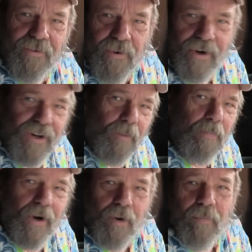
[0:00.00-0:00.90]
and we're in an
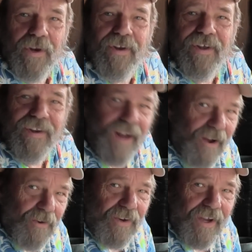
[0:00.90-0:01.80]
apartment
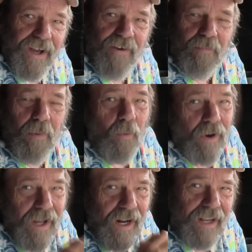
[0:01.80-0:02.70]
downtown, but
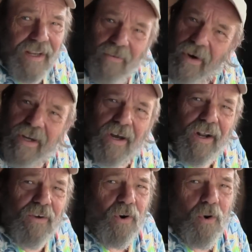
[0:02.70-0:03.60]
we're
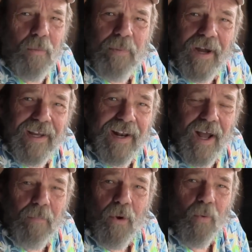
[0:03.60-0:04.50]
gonna grow a
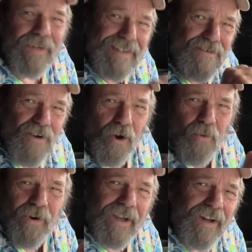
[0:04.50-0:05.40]
pineapple. We
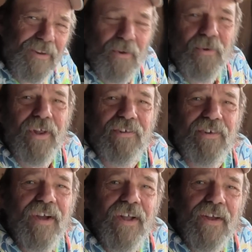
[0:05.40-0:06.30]
know we're gonna do
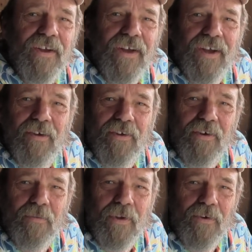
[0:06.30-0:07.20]
this.
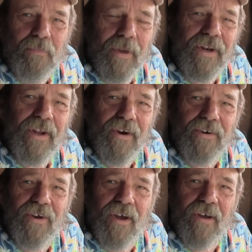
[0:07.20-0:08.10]
You've been
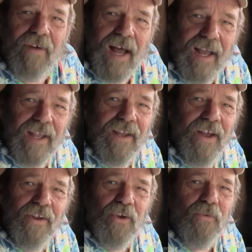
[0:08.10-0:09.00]
here to Hawaii.
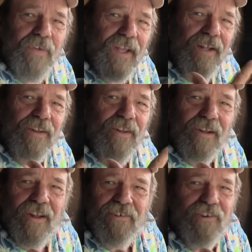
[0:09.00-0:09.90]
You've eaten the
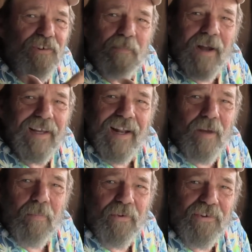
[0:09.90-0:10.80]
luscious
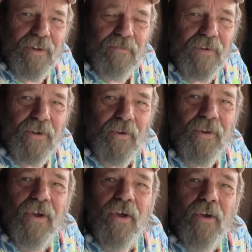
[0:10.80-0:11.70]
pineapples in the
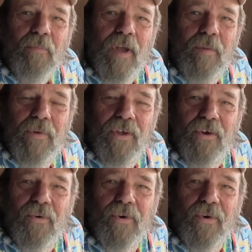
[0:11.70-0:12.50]
field. Maybe you